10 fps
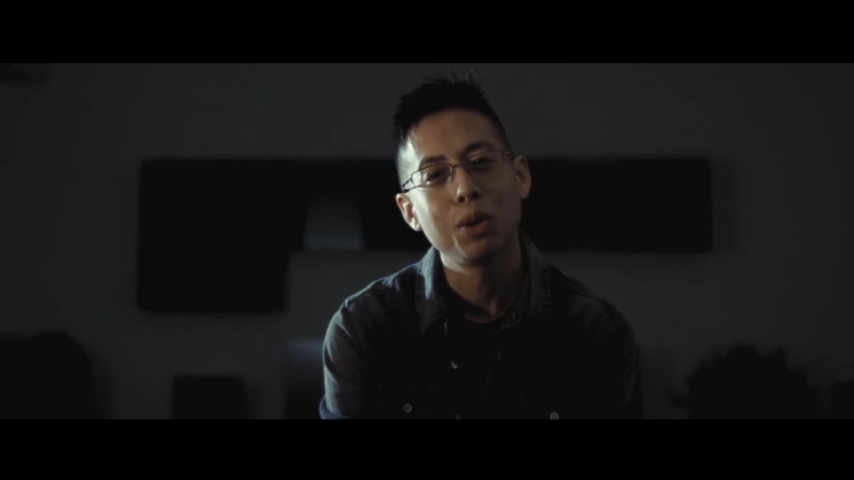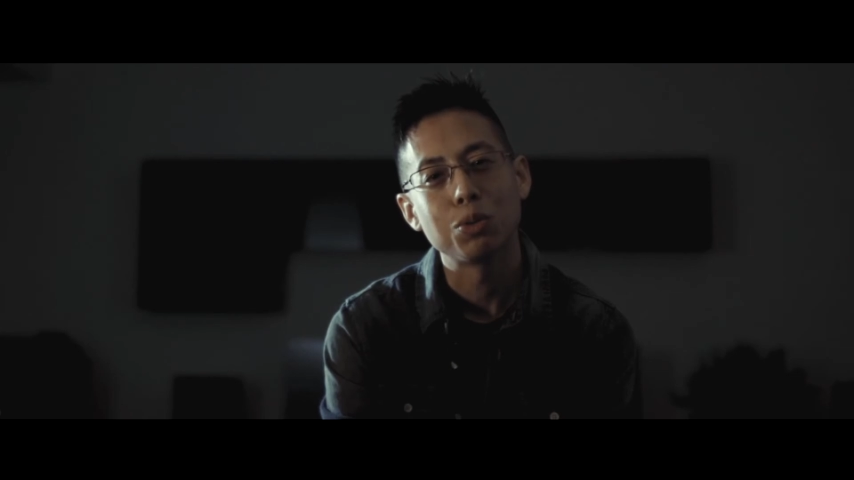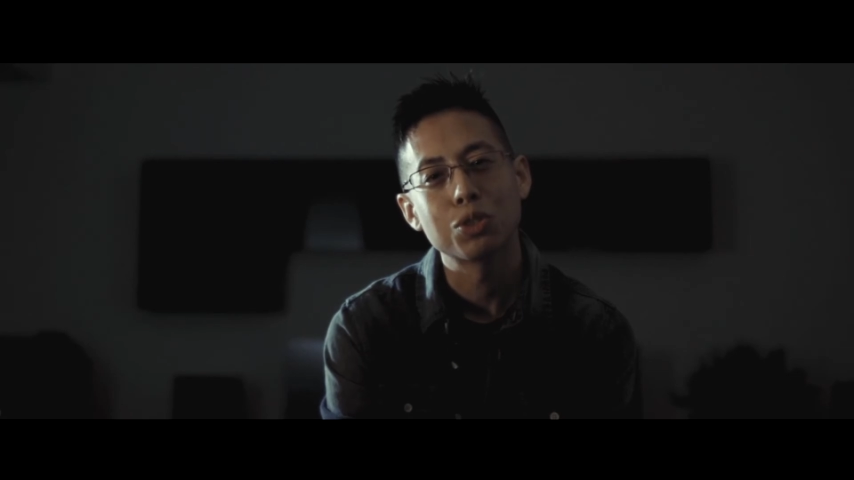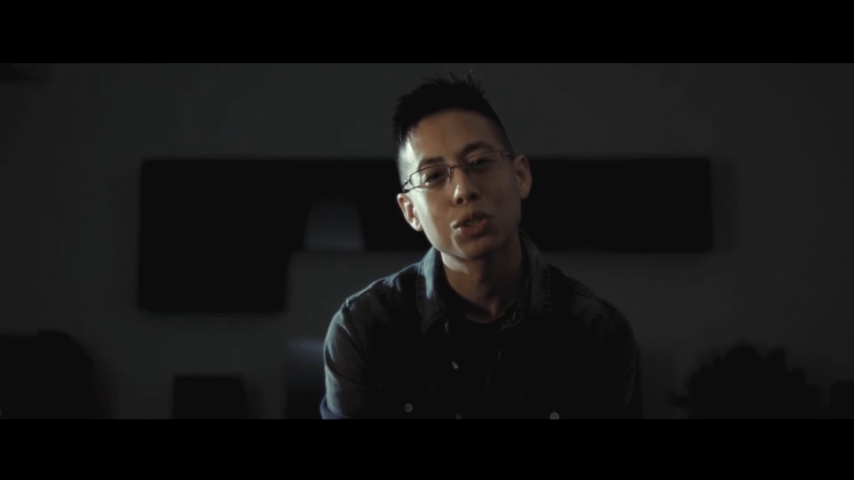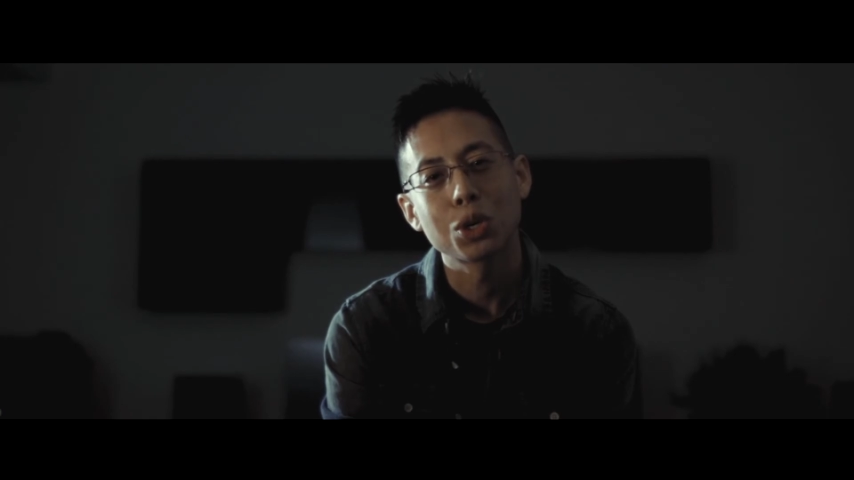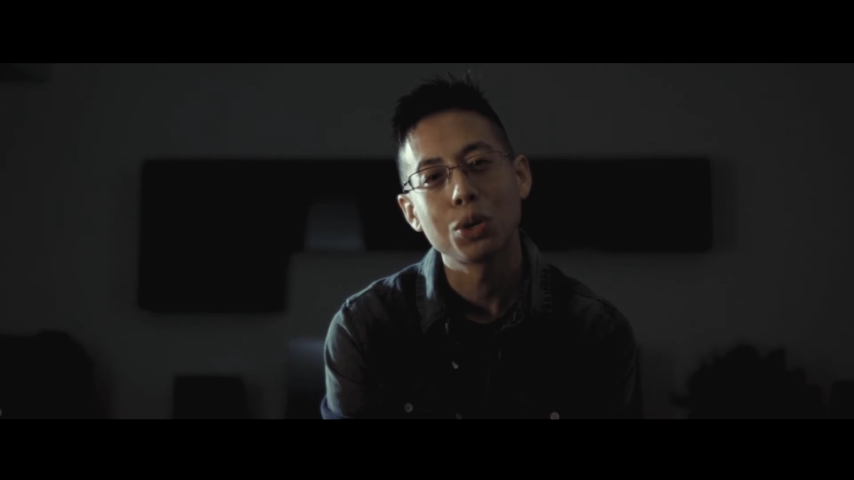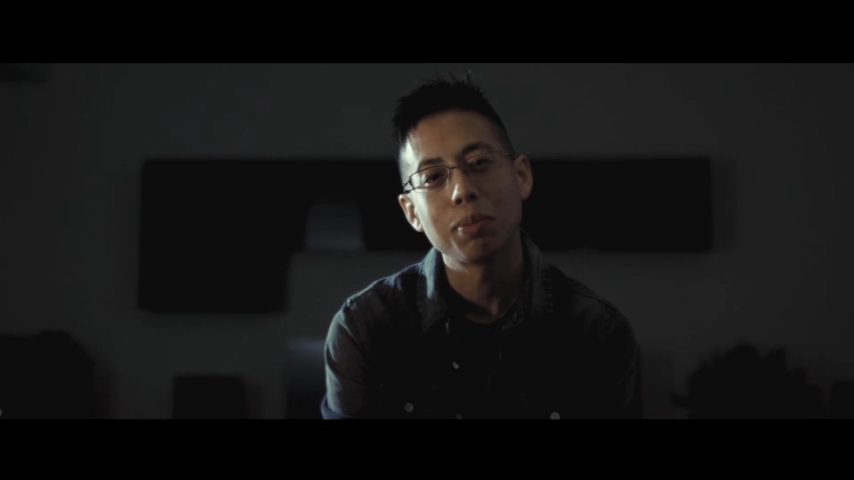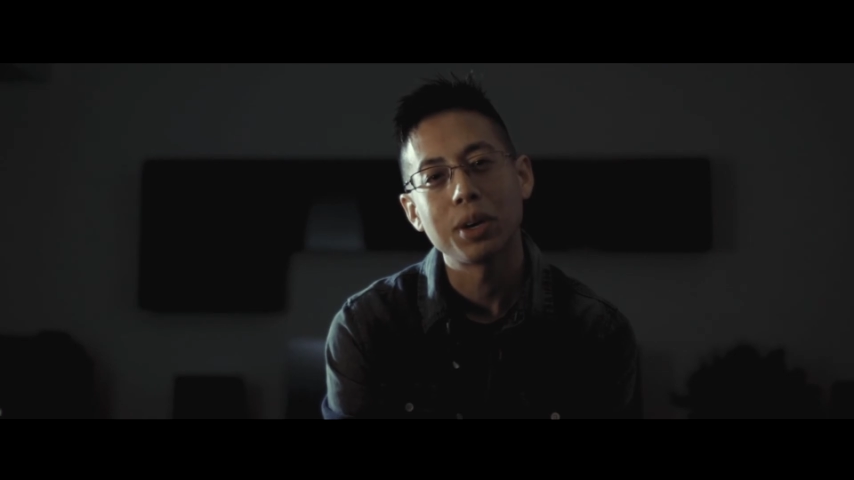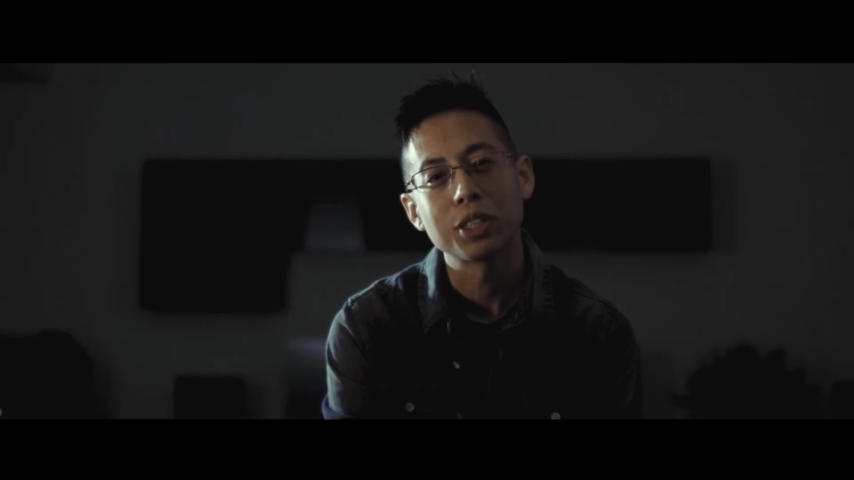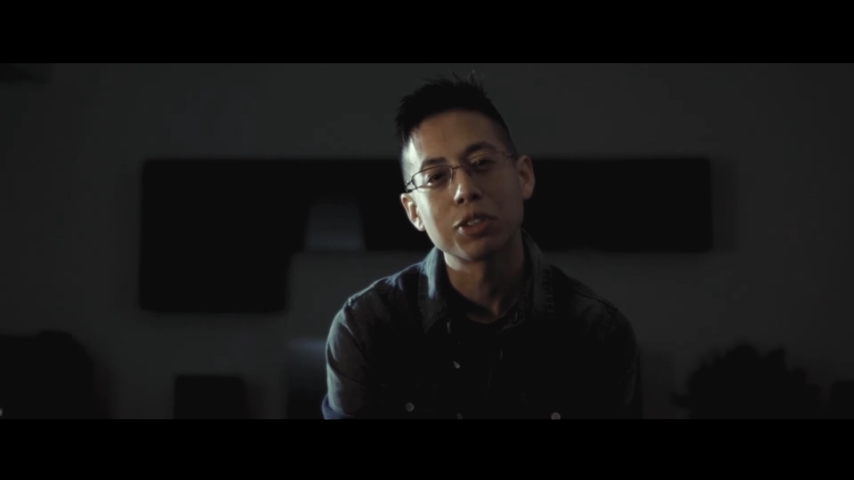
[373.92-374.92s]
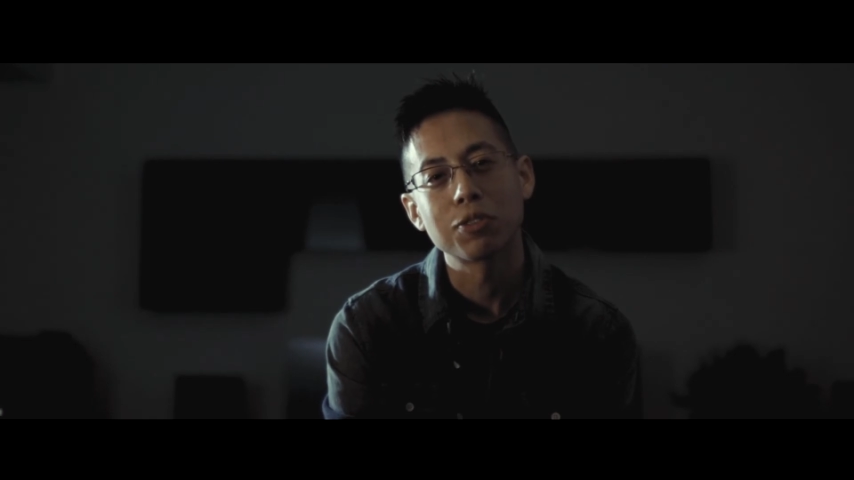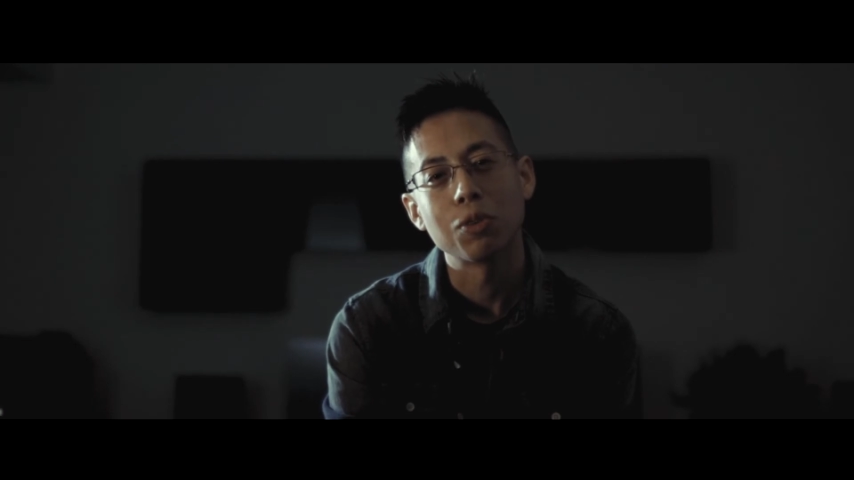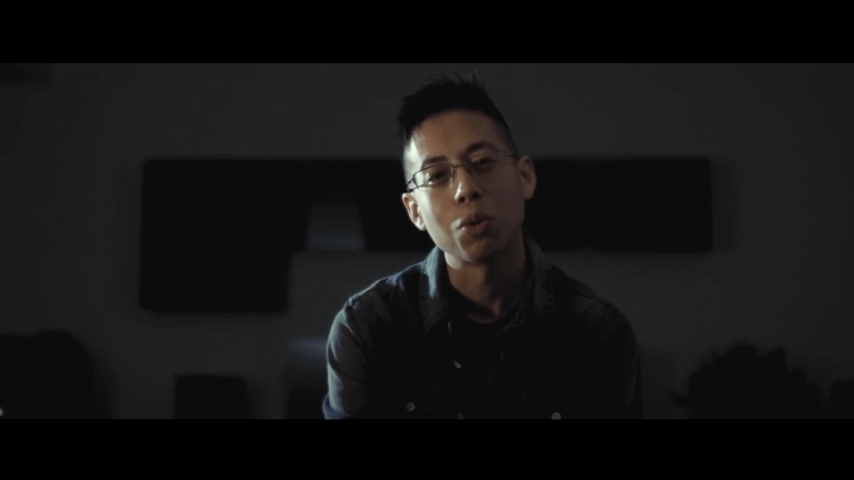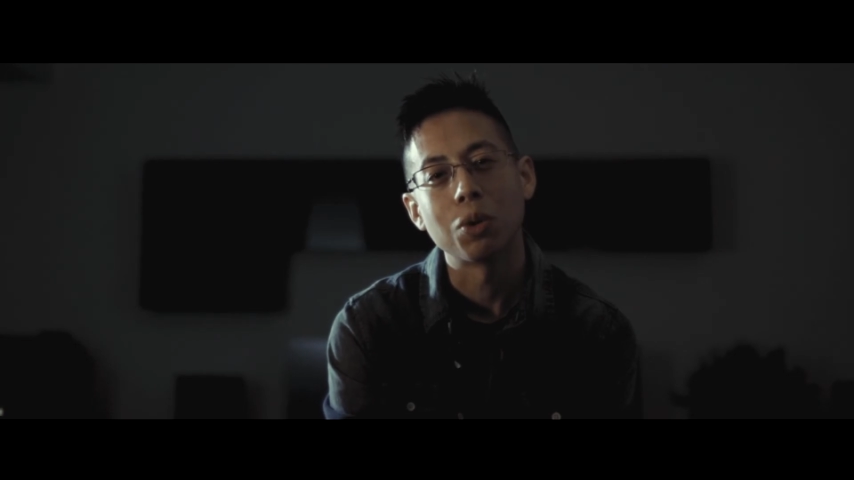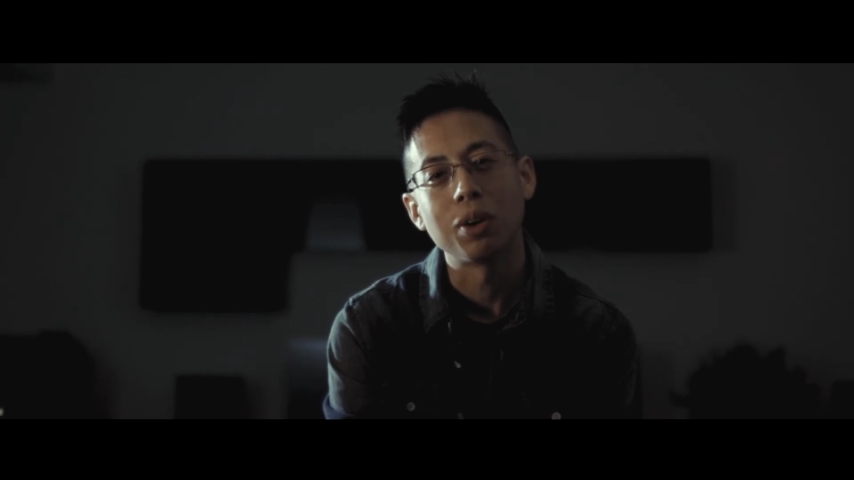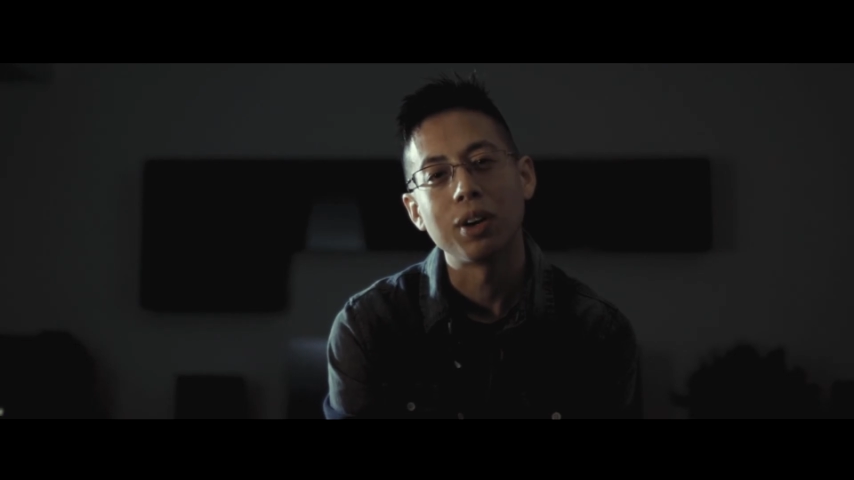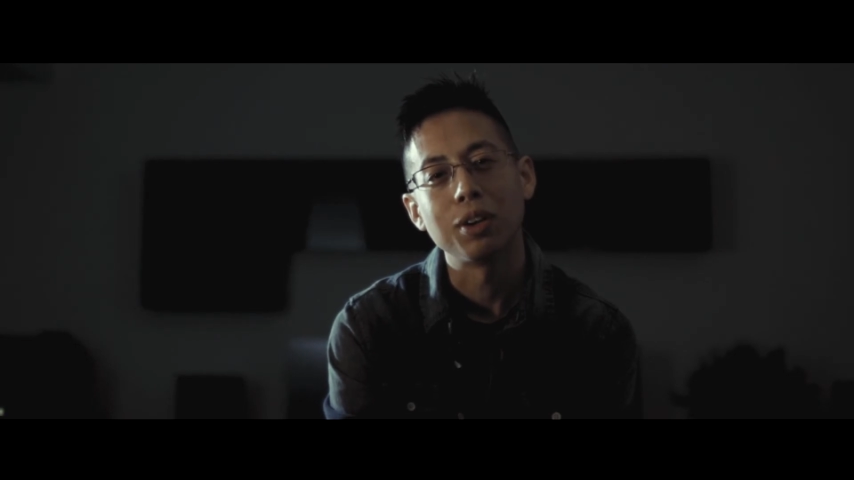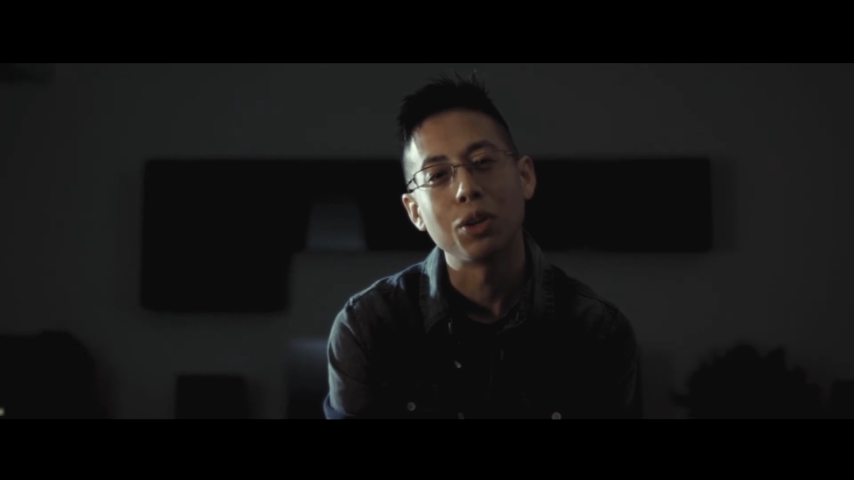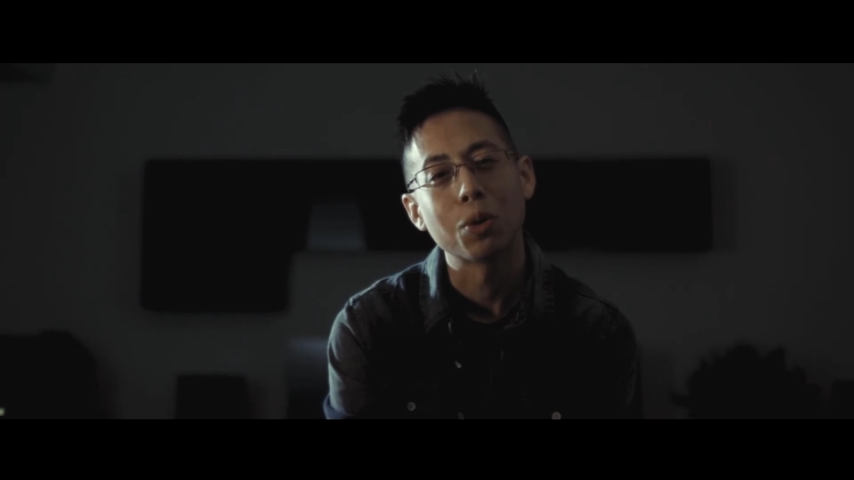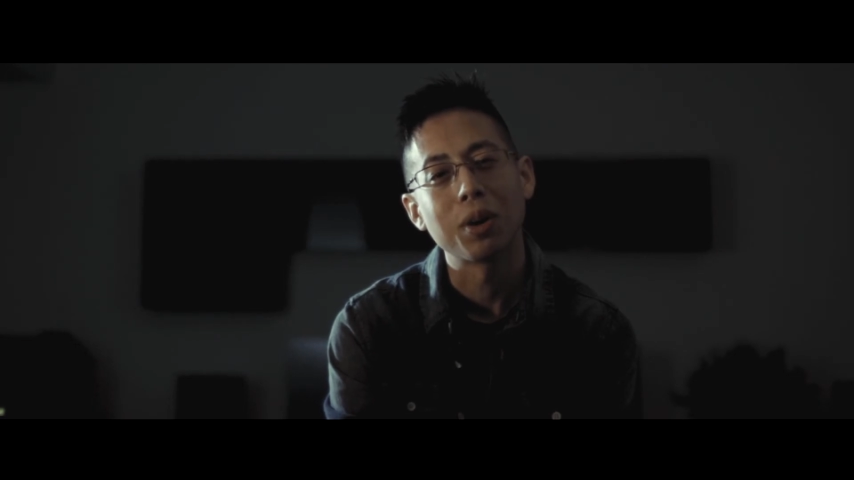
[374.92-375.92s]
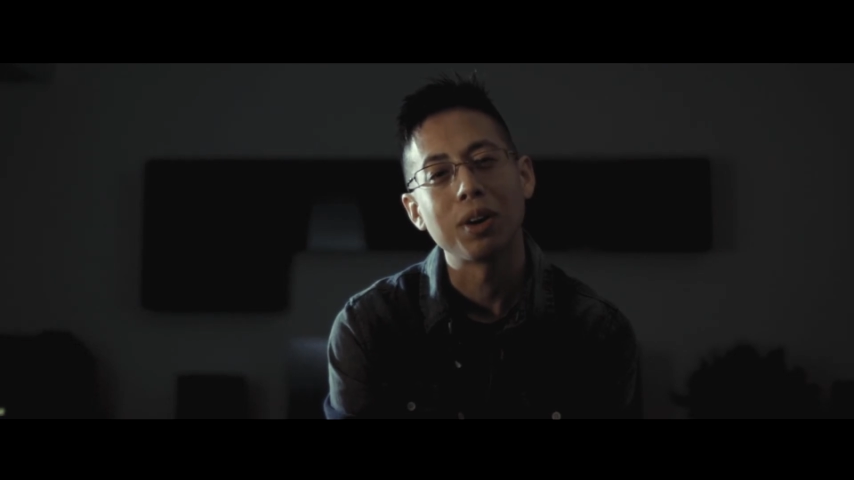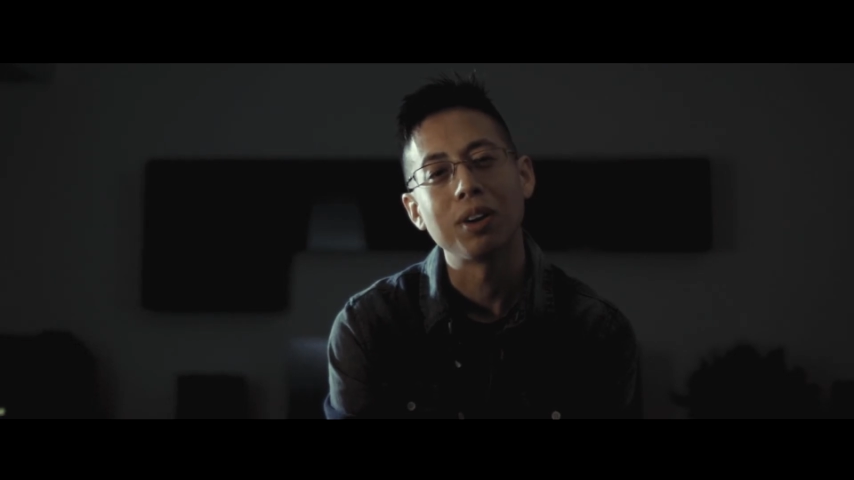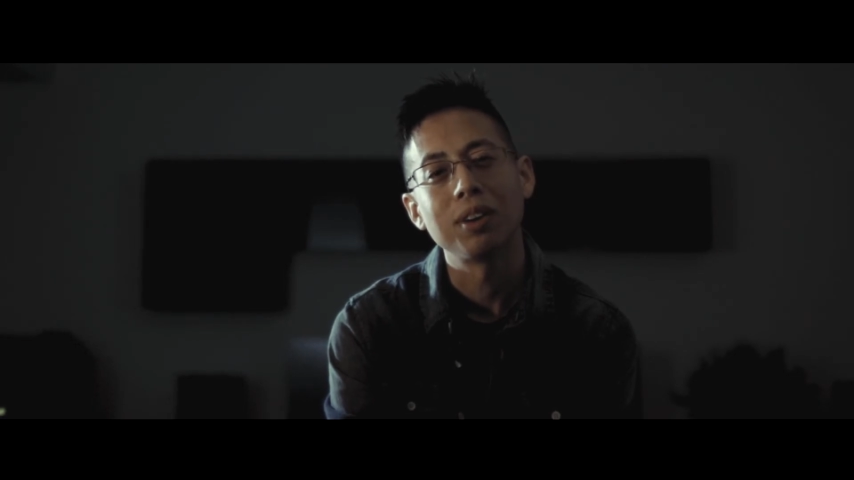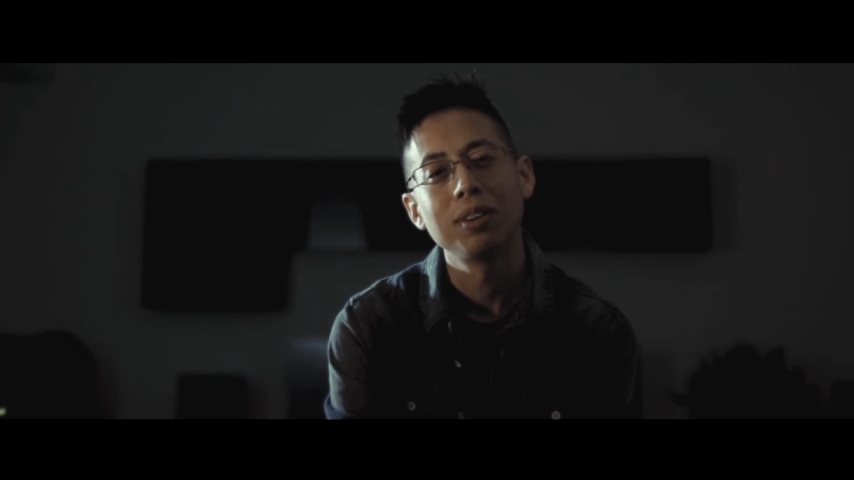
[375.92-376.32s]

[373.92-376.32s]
you so much for your